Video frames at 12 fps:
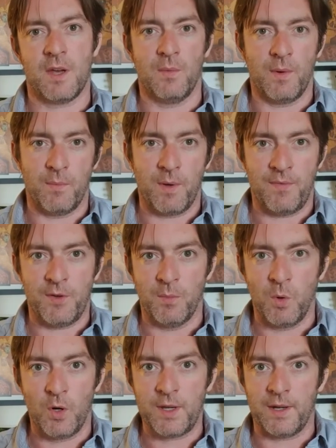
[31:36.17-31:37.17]
So if you're
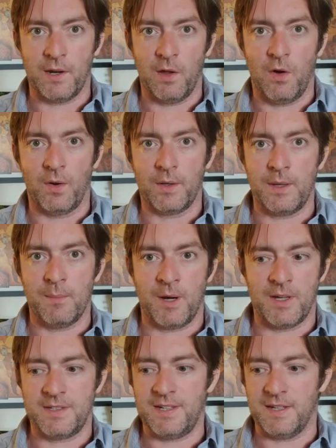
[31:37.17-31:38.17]
walking along, you
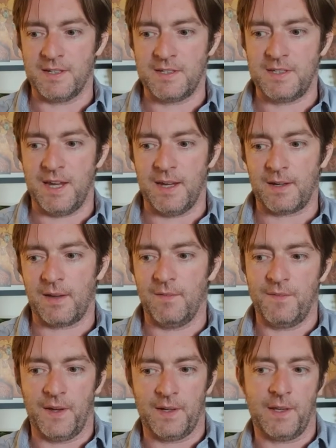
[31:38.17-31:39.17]
might see a stick
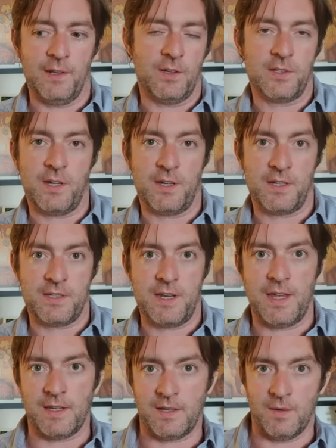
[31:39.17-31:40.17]
and think it looks like a
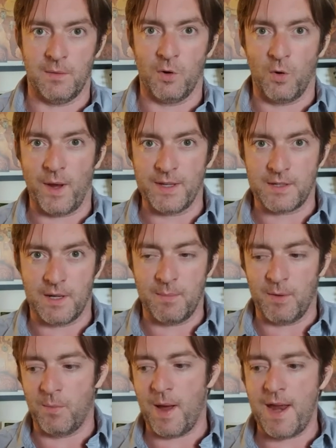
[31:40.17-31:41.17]
snake. You're always going
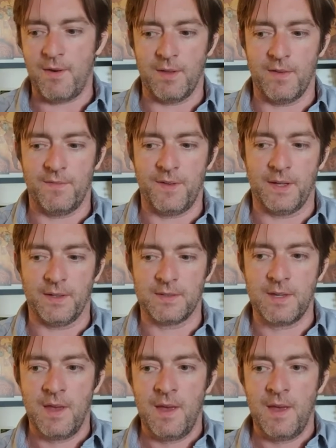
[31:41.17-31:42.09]
to be wary of things.